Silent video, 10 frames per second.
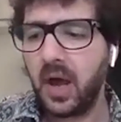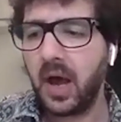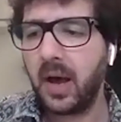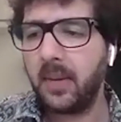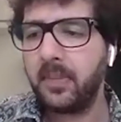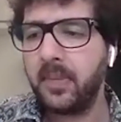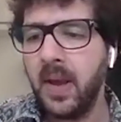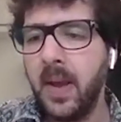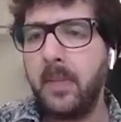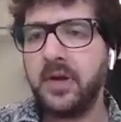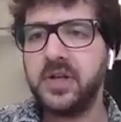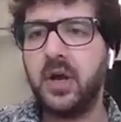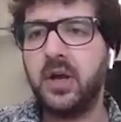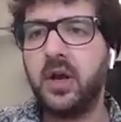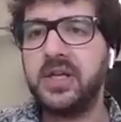Because
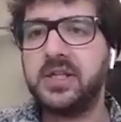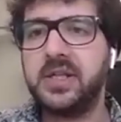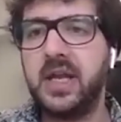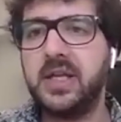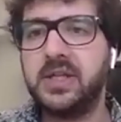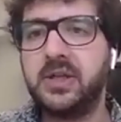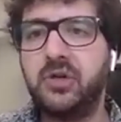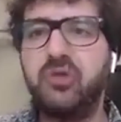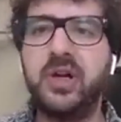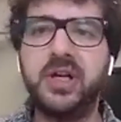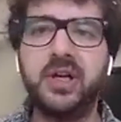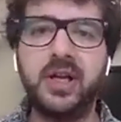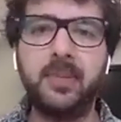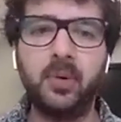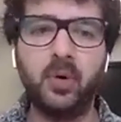it's critically
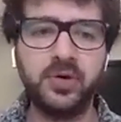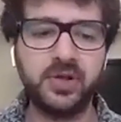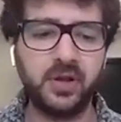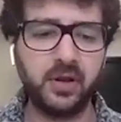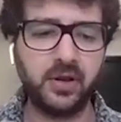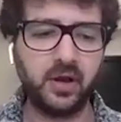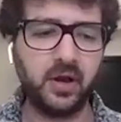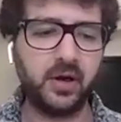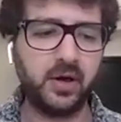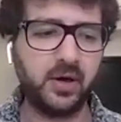important that